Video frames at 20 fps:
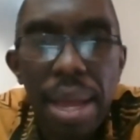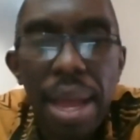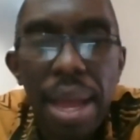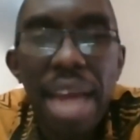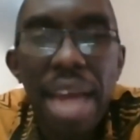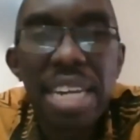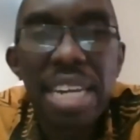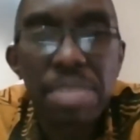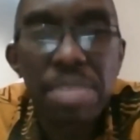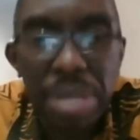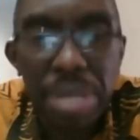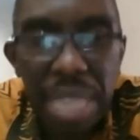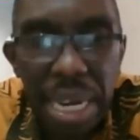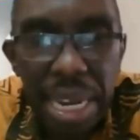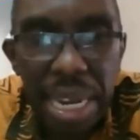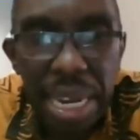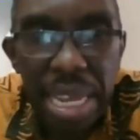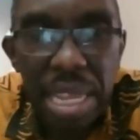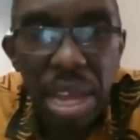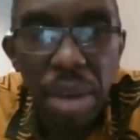a respected
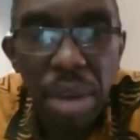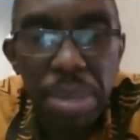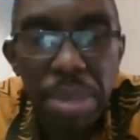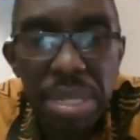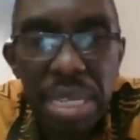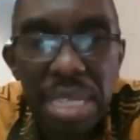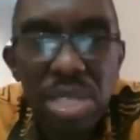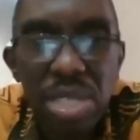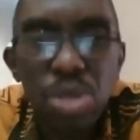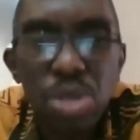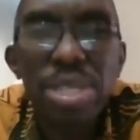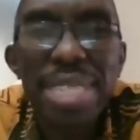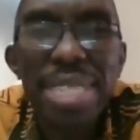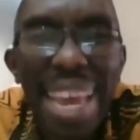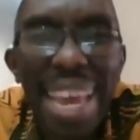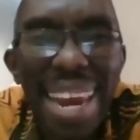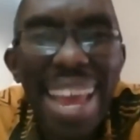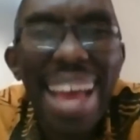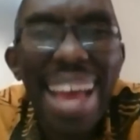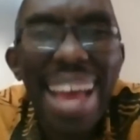lady in our business, to
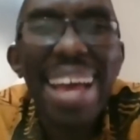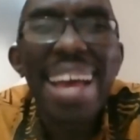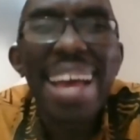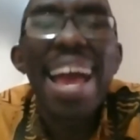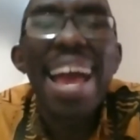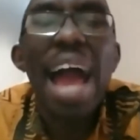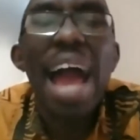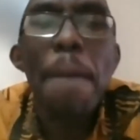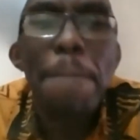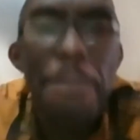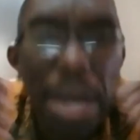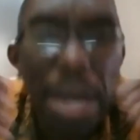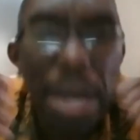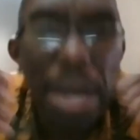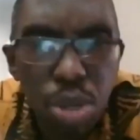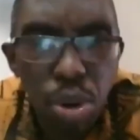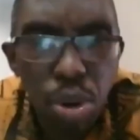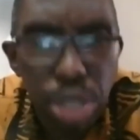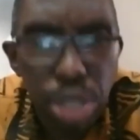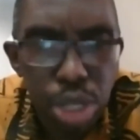tell her her
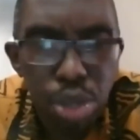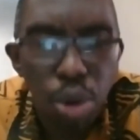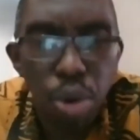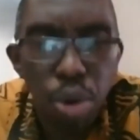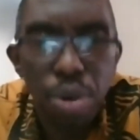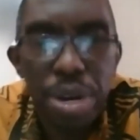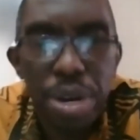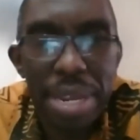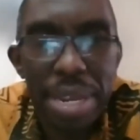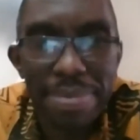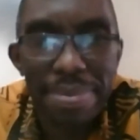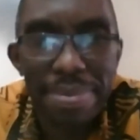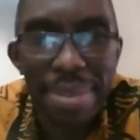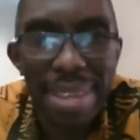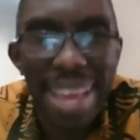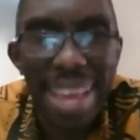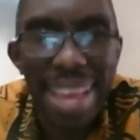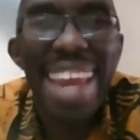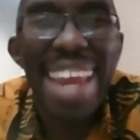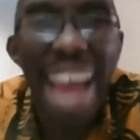personal story
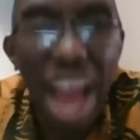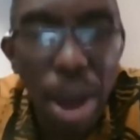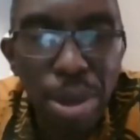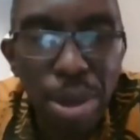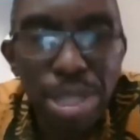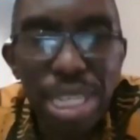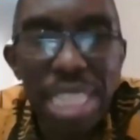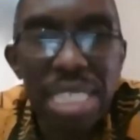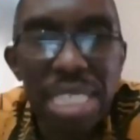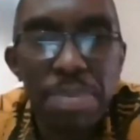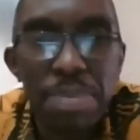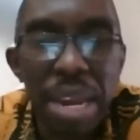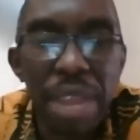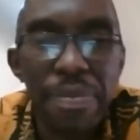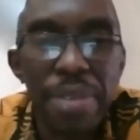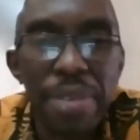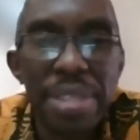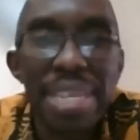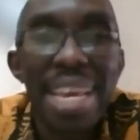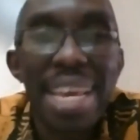and how she has
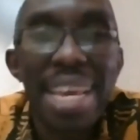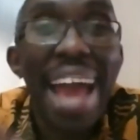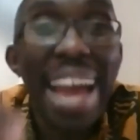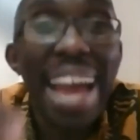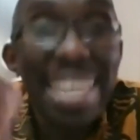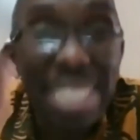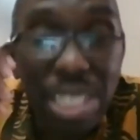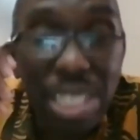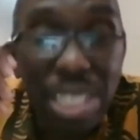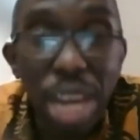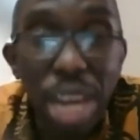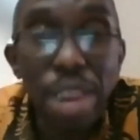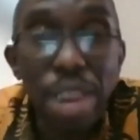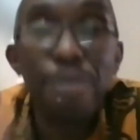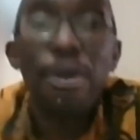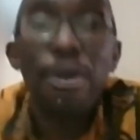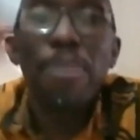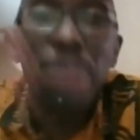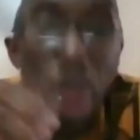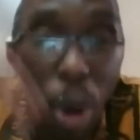benefited, and to tell you
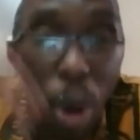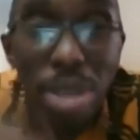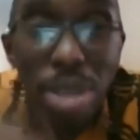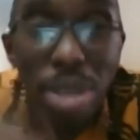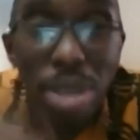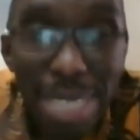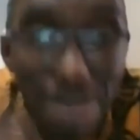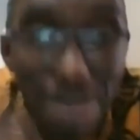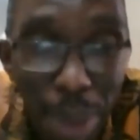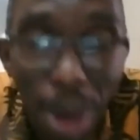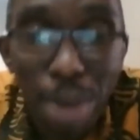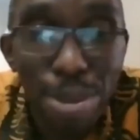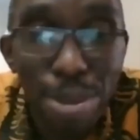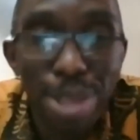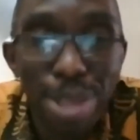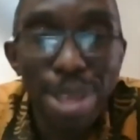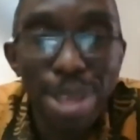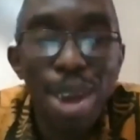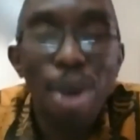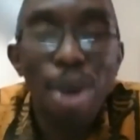from the horse's mouth
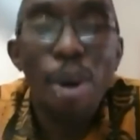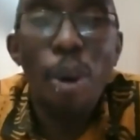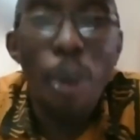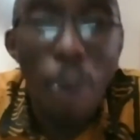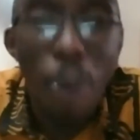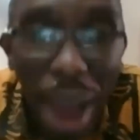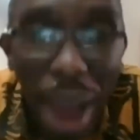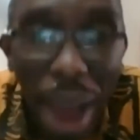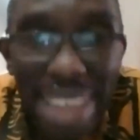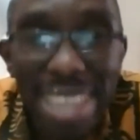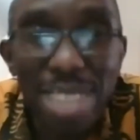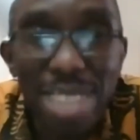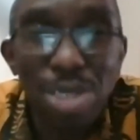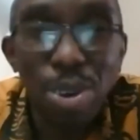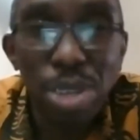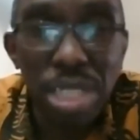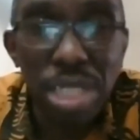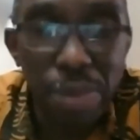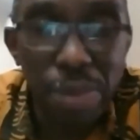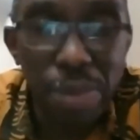why
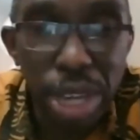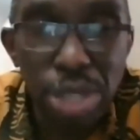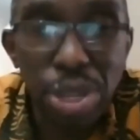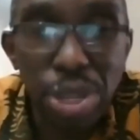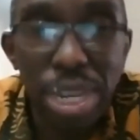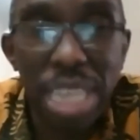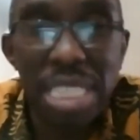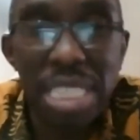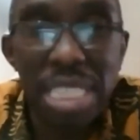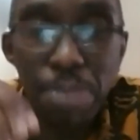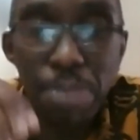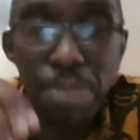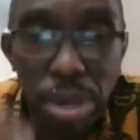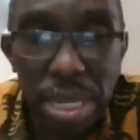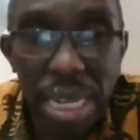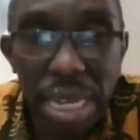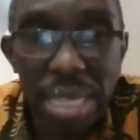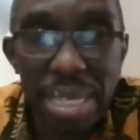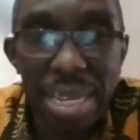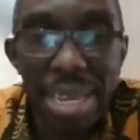detoxification is
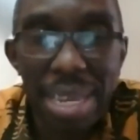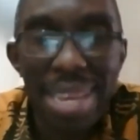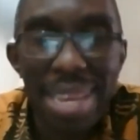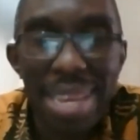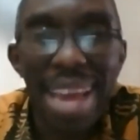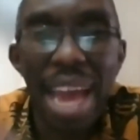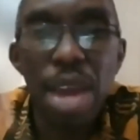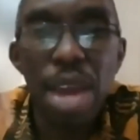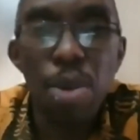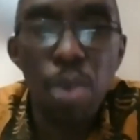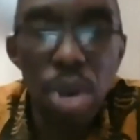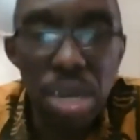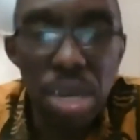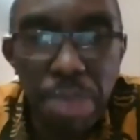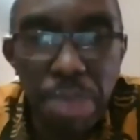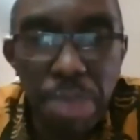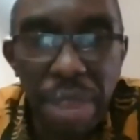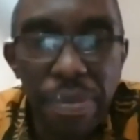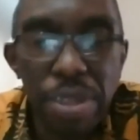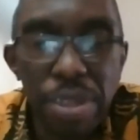important and what
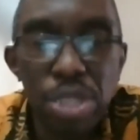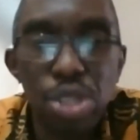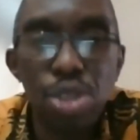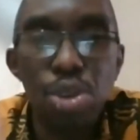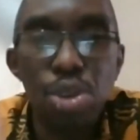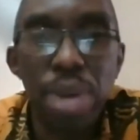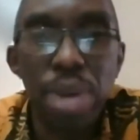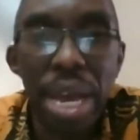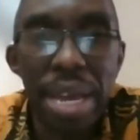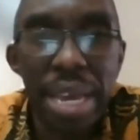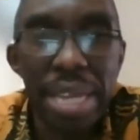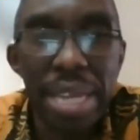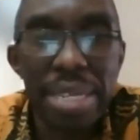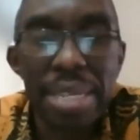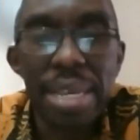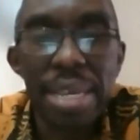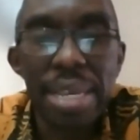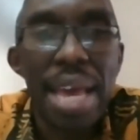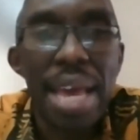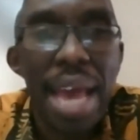benefits you can get.
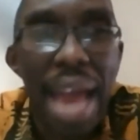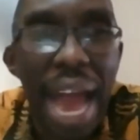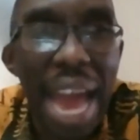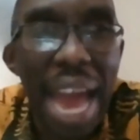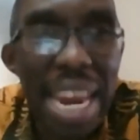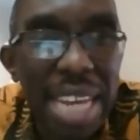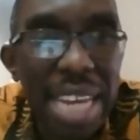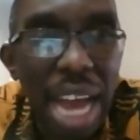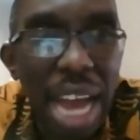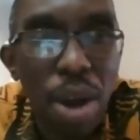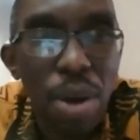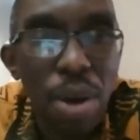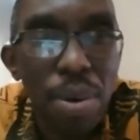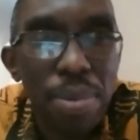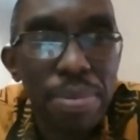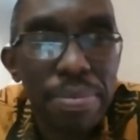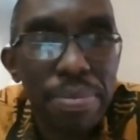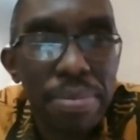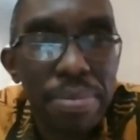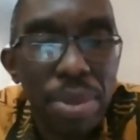NGAO,
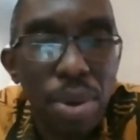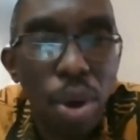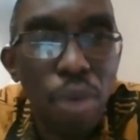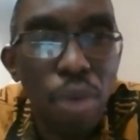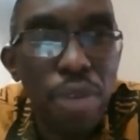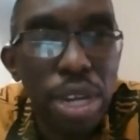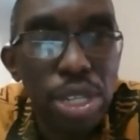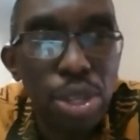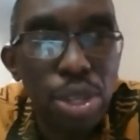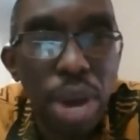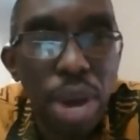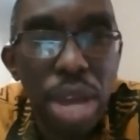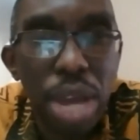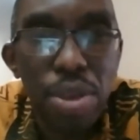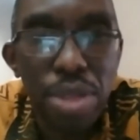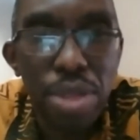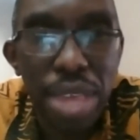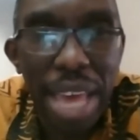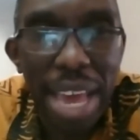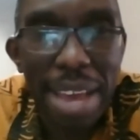over to you. Are
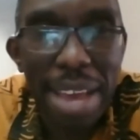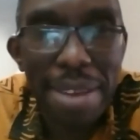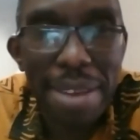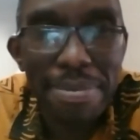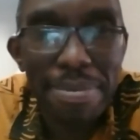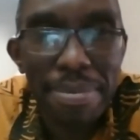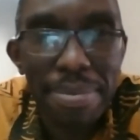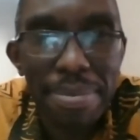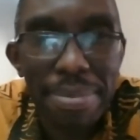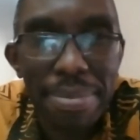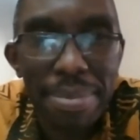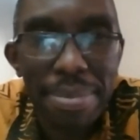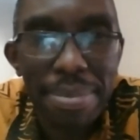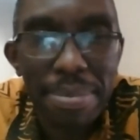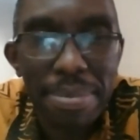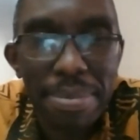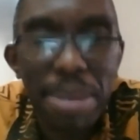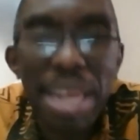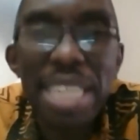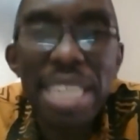you there?
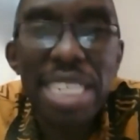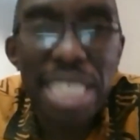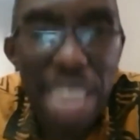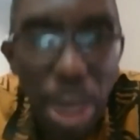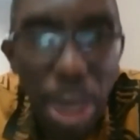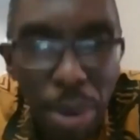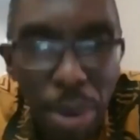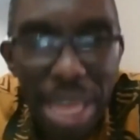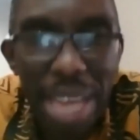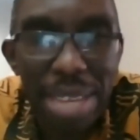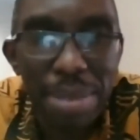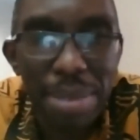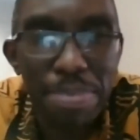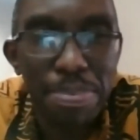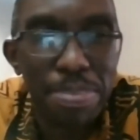Please share with us.